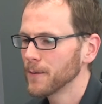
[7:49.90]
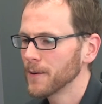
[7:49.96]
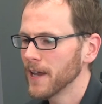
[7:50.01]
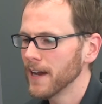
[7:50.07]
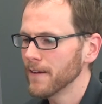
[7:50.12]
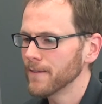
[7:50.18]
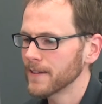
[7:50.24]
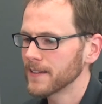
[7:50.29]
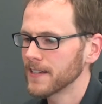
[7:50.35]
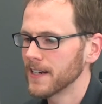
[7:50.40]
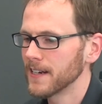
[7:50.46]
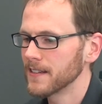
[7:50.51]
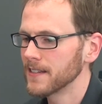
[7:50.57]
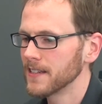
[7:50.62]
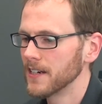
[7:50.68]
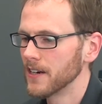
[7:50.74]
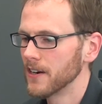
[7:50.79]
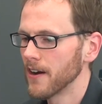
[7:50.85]
we have a
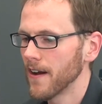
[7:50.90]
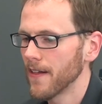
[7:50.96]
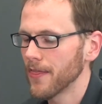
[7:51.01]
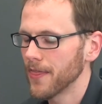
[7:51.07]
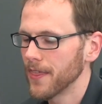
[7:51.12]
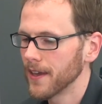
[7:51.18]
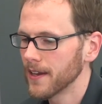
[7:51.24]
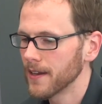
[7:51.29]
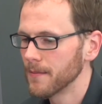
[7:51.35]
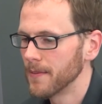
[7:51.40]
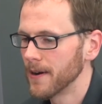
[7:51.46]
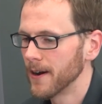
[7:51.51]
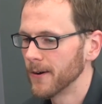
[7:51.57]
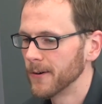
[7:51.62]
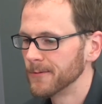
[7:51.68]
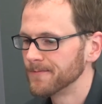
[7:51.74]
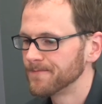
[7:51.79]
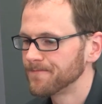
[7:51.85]
tendency to not think
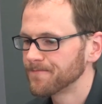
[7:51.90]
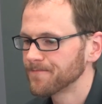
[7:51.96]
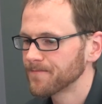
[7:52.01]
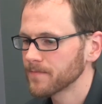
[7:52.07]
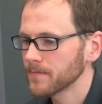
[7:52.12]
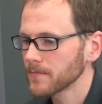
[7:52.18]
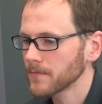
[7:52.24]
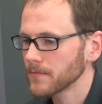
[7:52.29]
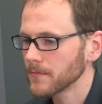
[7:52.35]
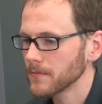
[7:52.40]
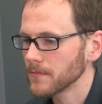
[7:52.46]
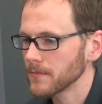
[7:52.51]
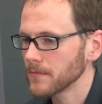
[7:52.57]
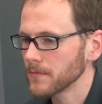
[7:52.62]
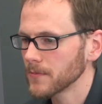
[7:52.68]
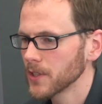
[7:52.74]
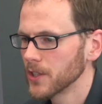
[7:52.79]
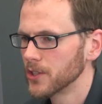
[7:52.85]
about
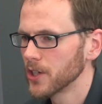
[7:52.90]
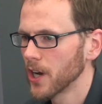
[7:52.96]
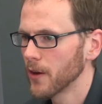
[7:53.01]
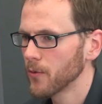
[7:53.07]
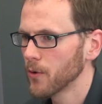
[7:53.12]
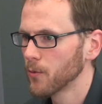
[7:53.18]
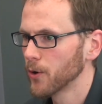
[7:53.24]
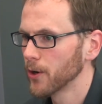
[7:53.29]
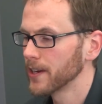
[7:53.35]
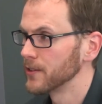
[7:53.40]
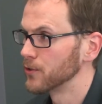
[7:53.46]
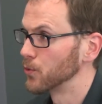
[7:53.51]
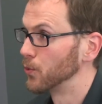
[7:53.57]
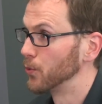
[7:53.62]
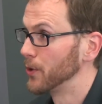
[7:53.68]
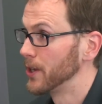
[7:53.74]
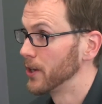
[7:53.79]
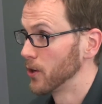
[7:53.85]
genre work as
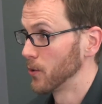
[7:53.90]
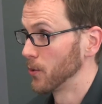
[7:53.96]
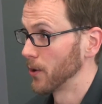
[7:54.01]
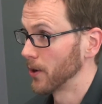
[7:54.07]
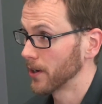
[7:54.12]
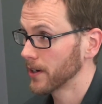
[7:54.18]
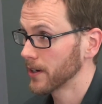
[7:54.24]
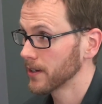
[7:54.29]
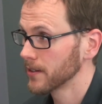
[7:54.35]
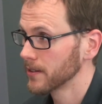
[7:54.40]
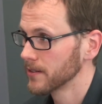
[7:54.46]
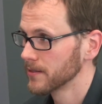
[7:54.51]
real work.